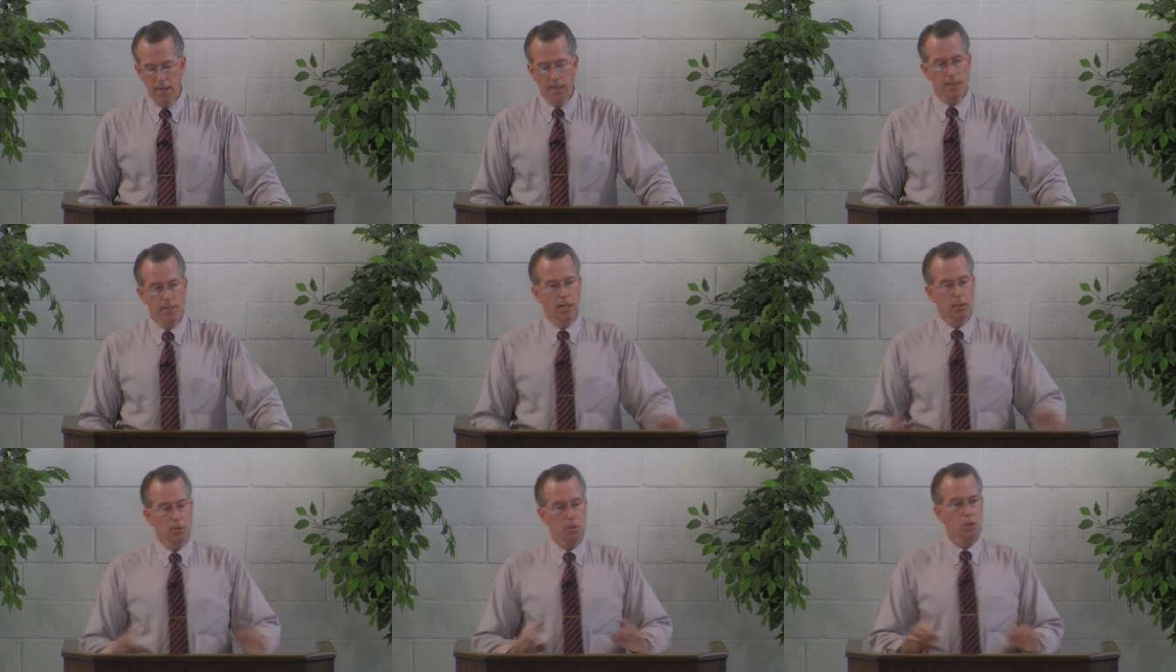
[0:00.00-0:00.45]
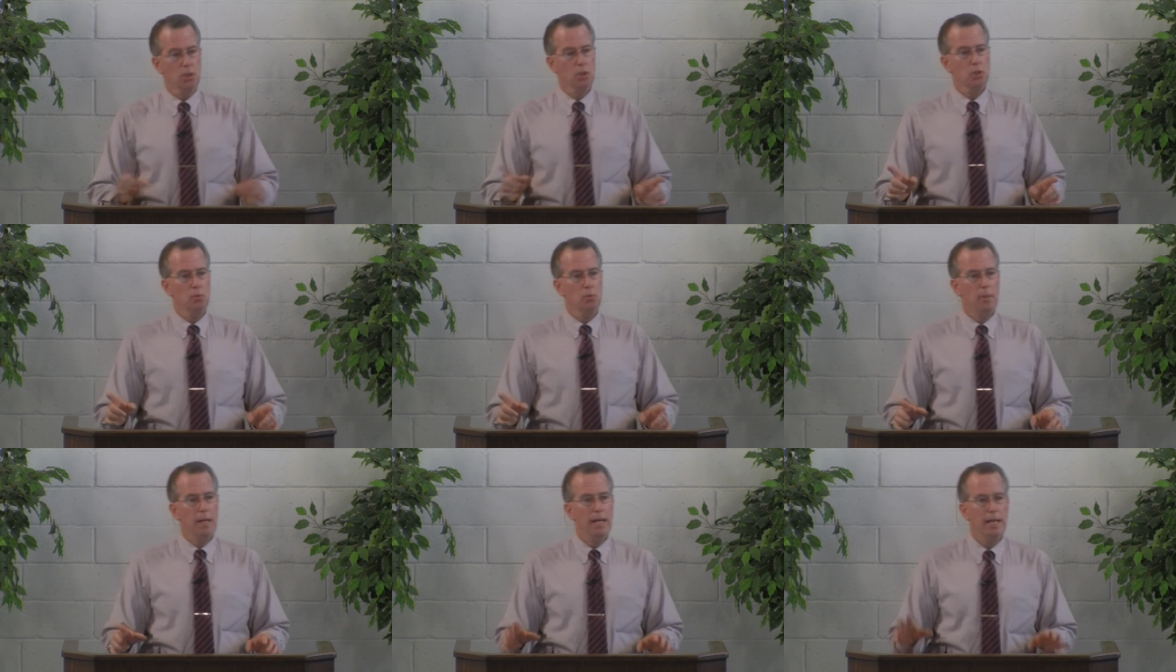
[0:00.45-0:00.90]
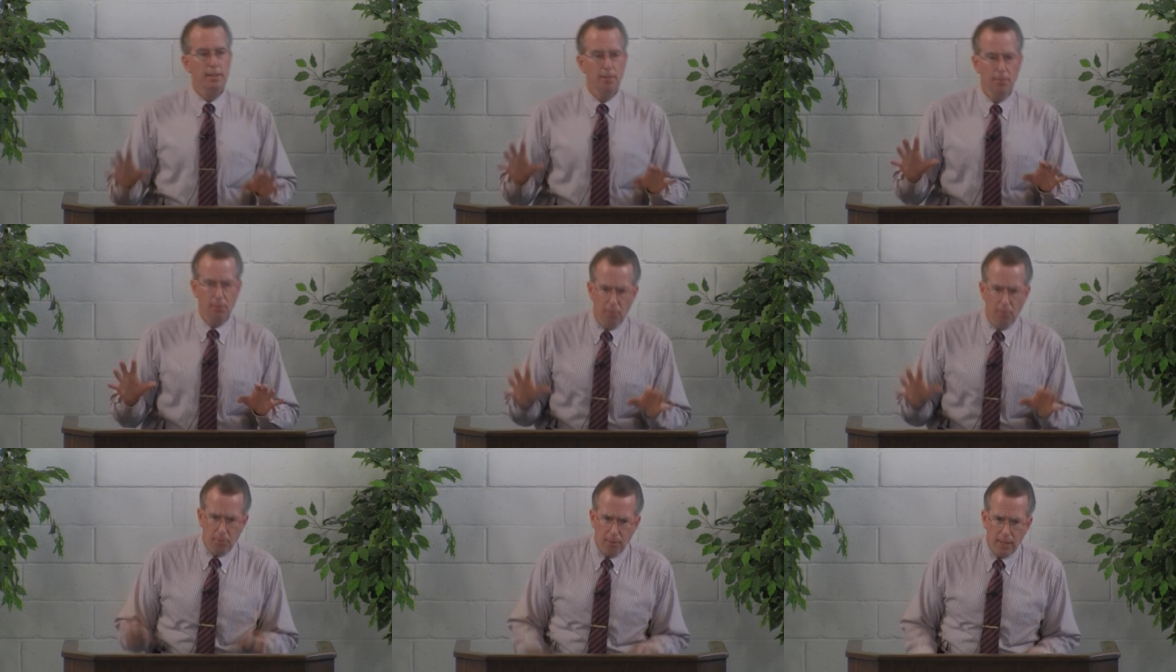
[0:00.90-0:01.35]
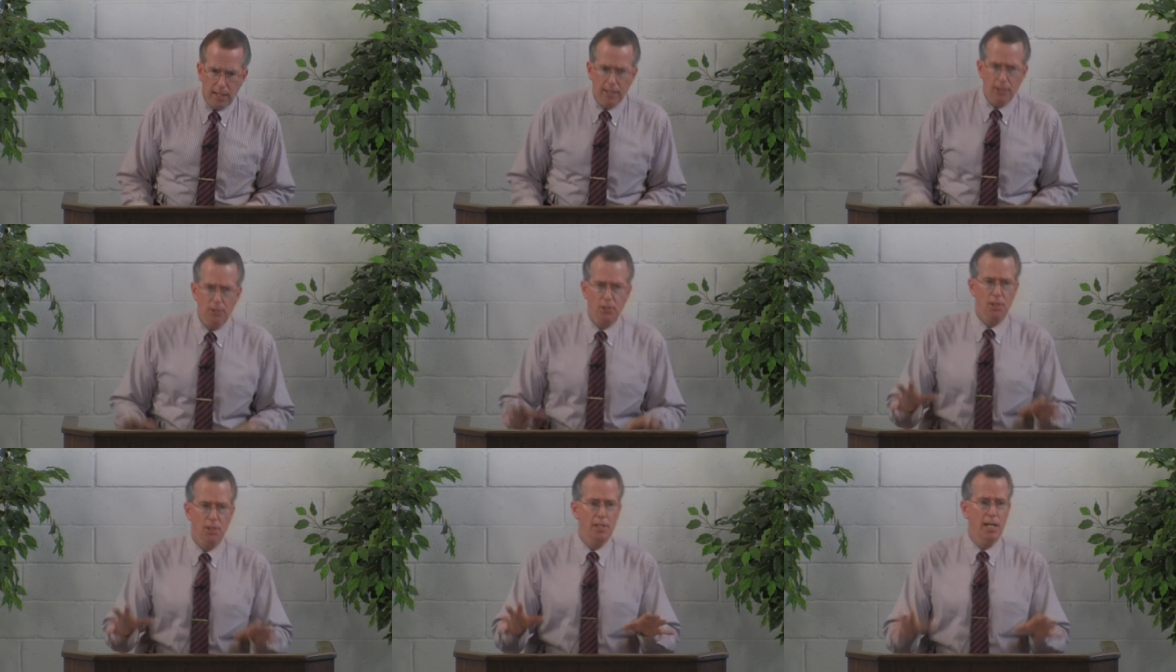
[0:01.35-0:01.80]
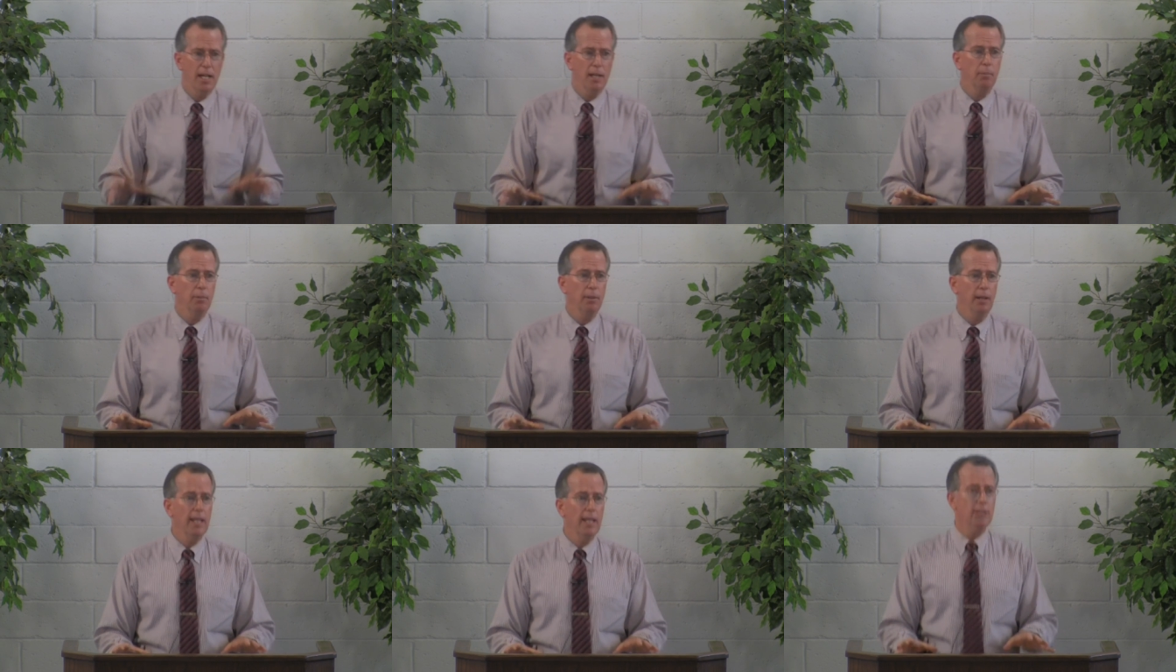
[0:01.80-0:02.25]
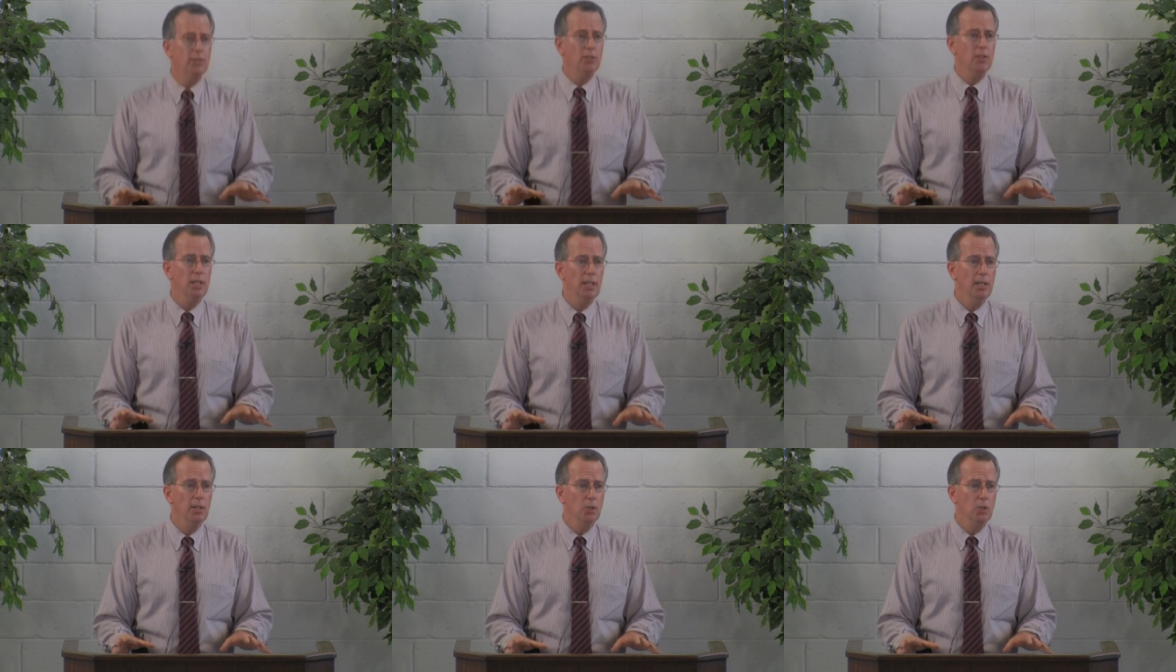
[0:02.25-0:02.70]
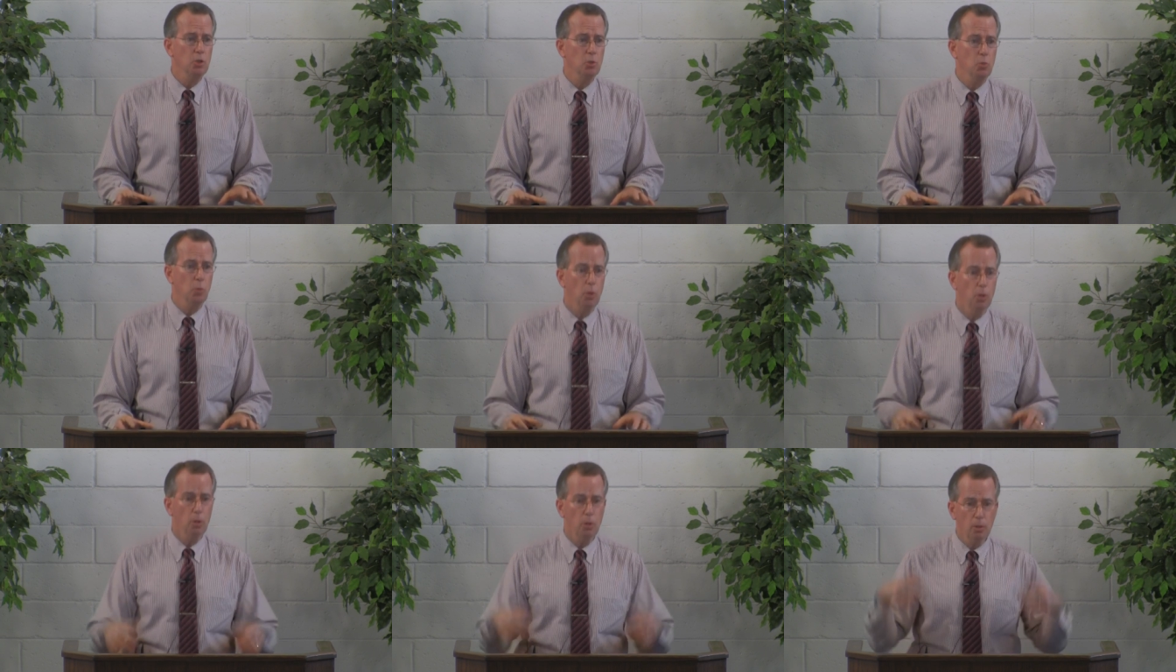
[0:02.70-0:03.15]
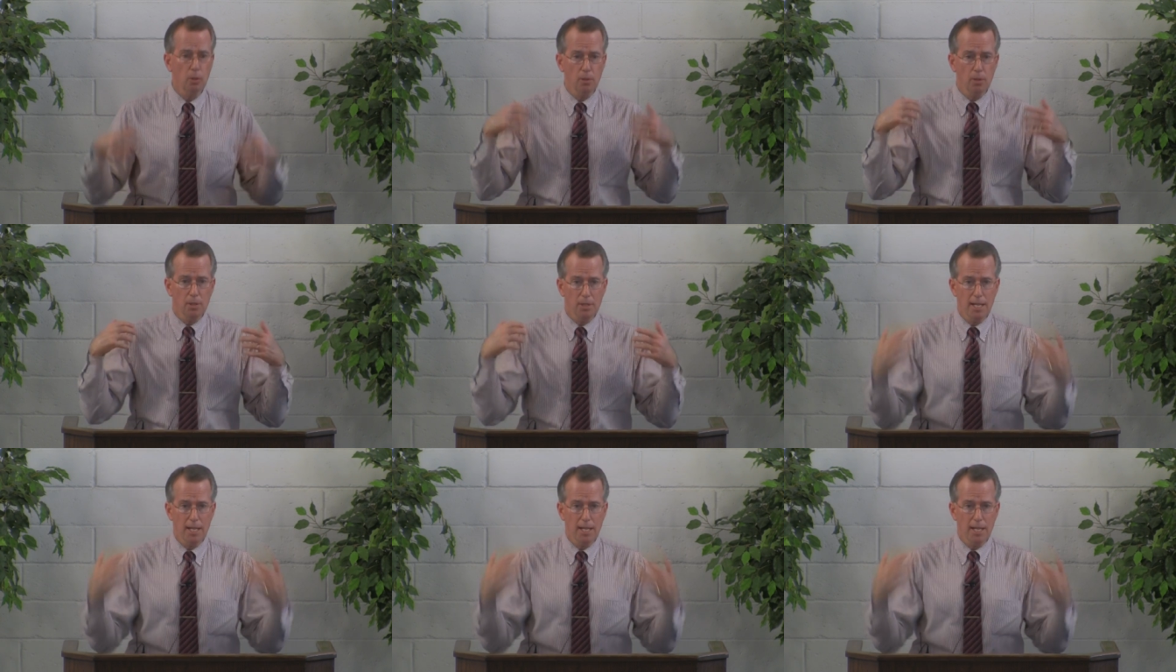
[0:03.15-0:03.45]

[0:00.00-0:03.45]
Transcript: Now, does this mean that the things that take place in this world